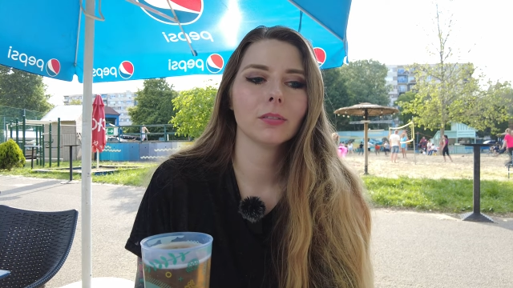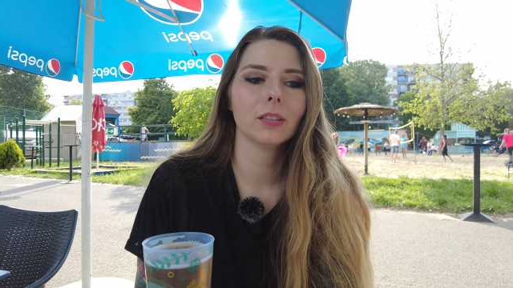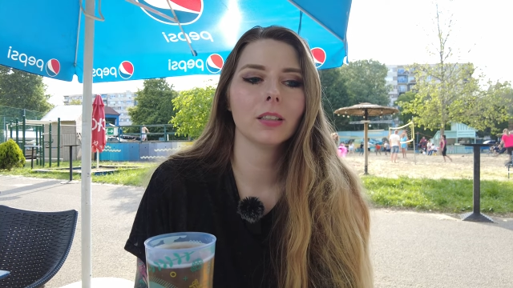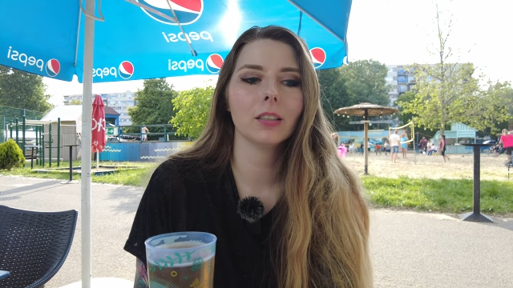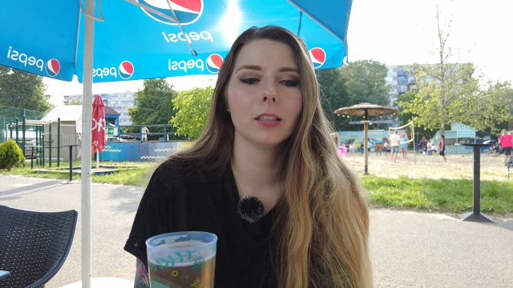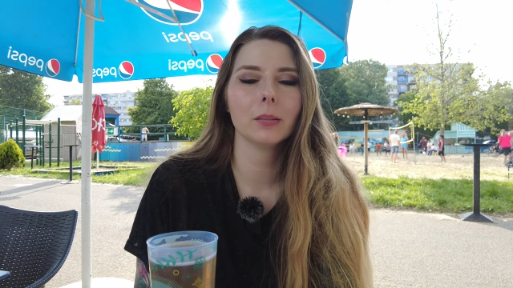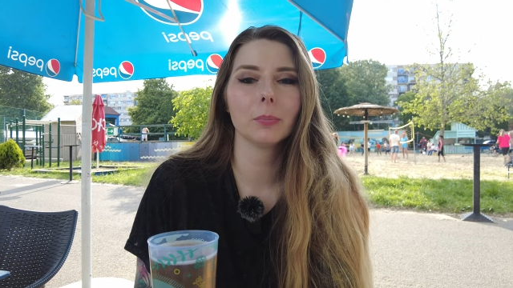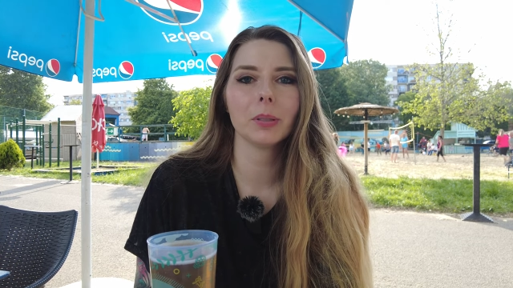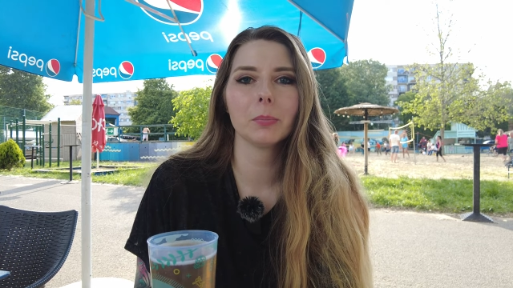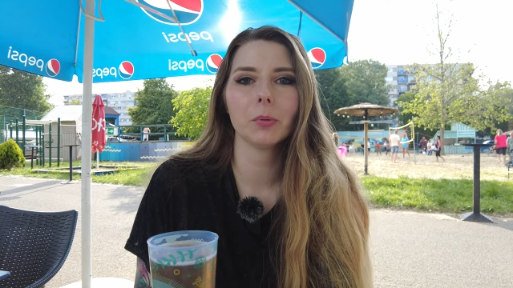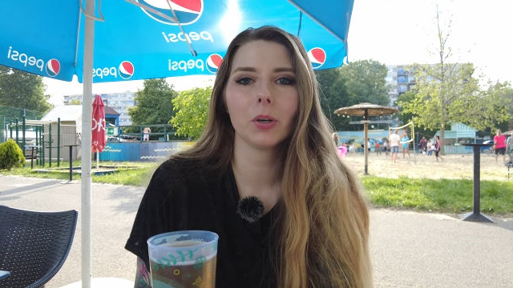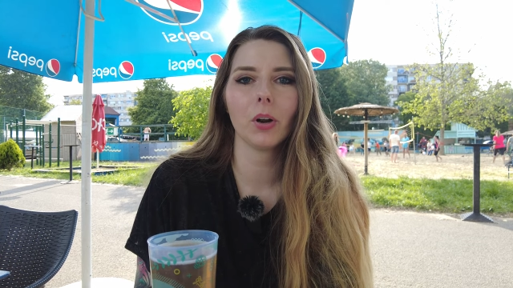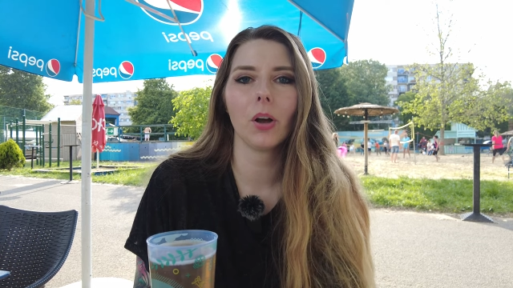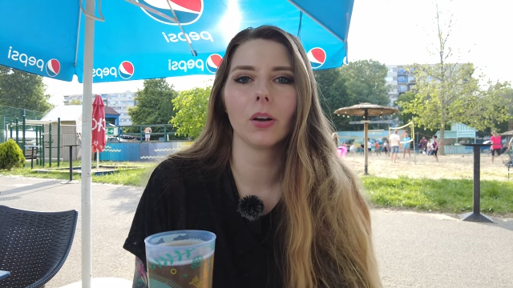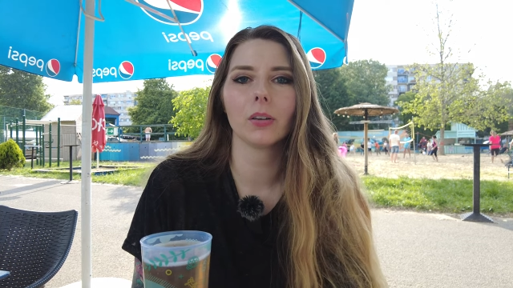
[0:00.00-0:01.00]
a little bit
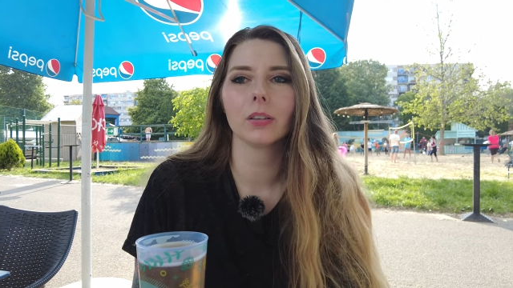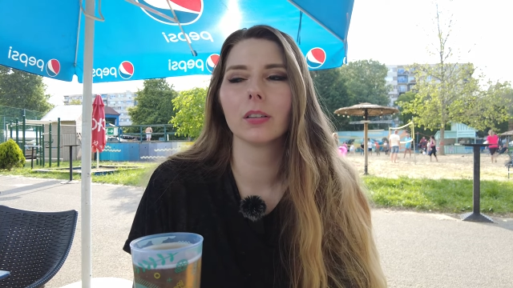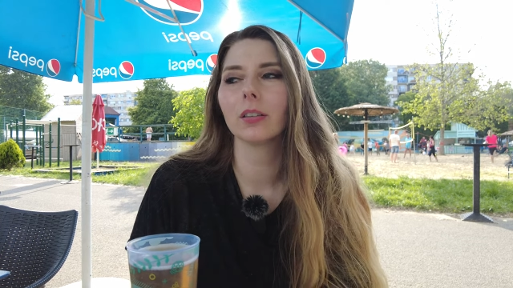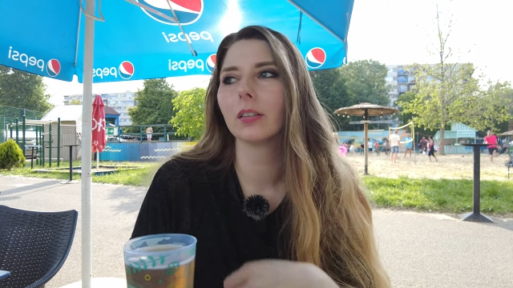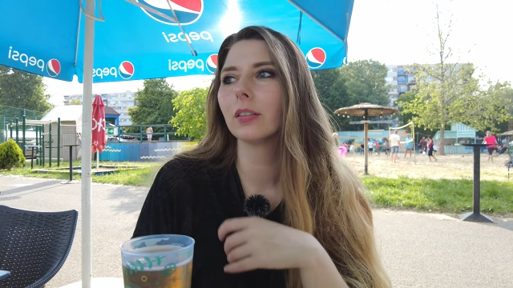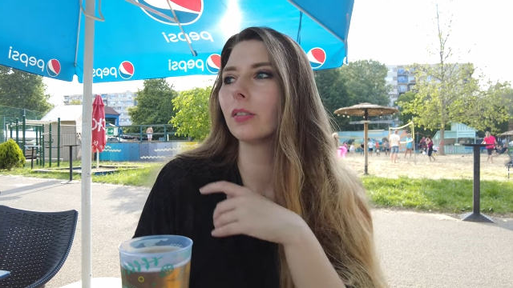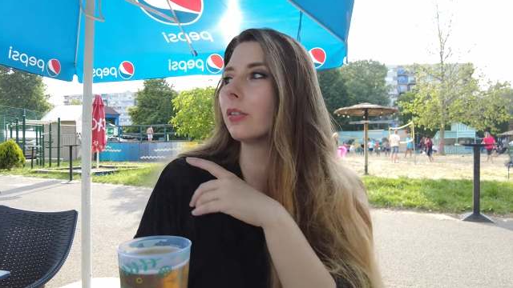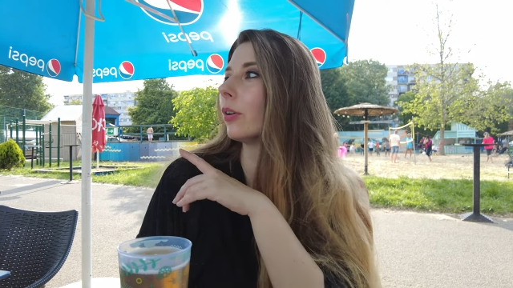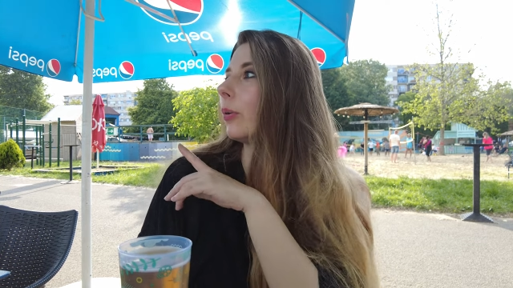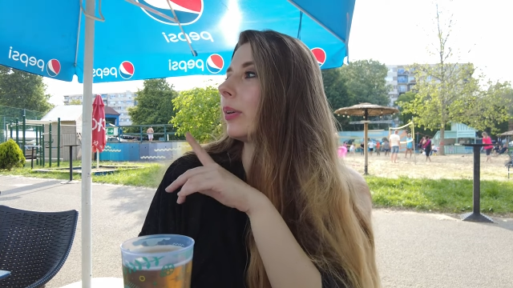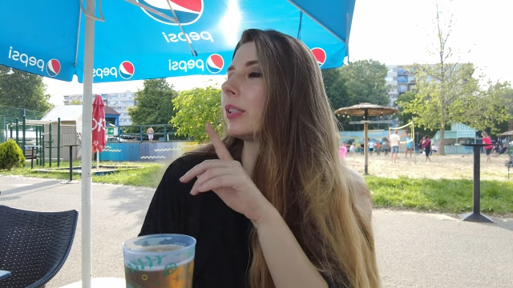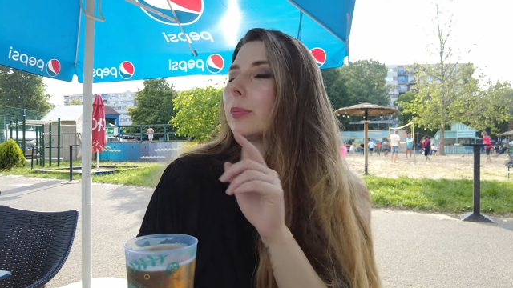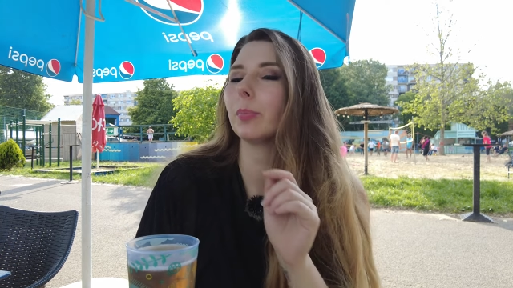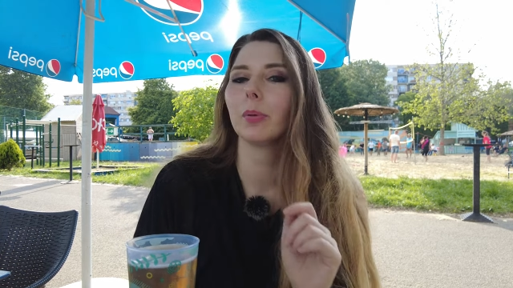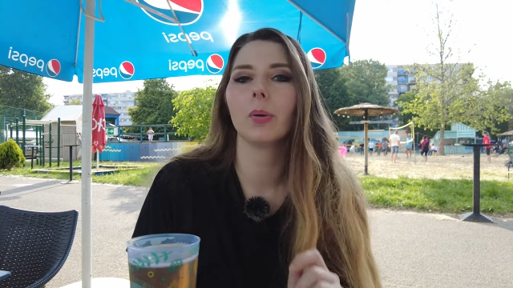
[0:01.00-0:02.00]
more longer, go
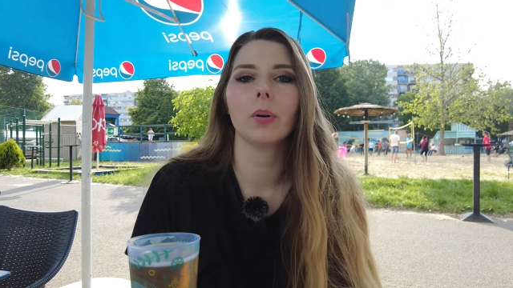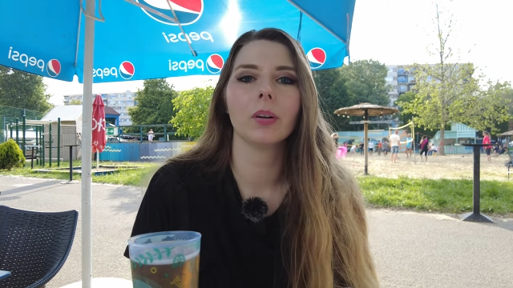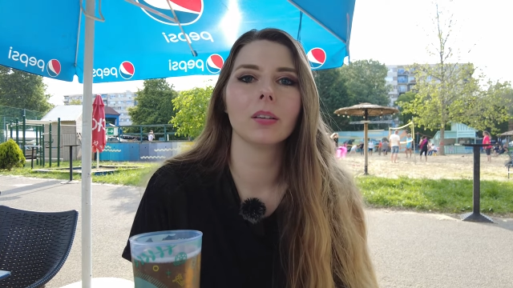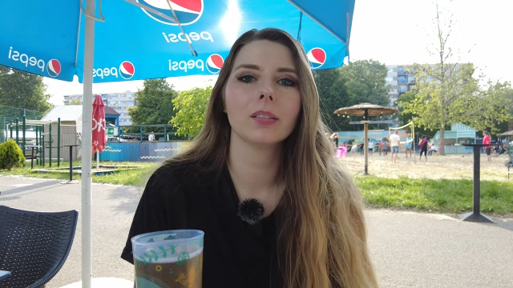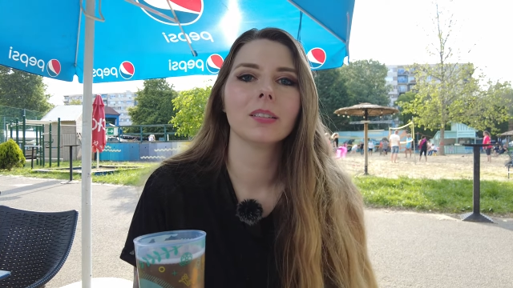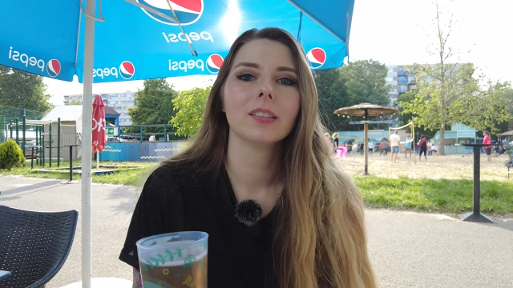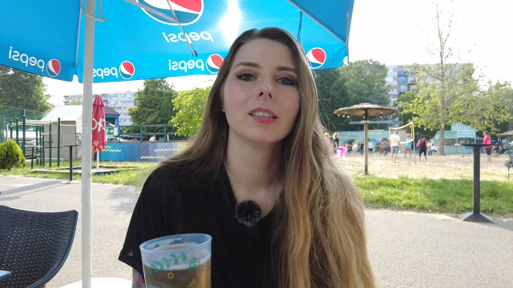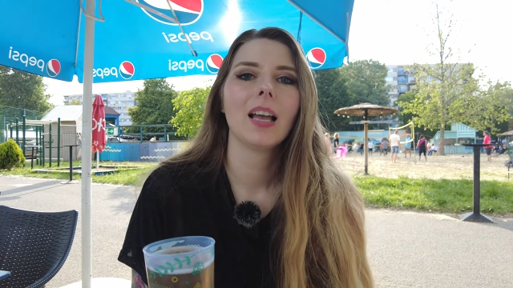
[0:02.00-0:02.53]
explore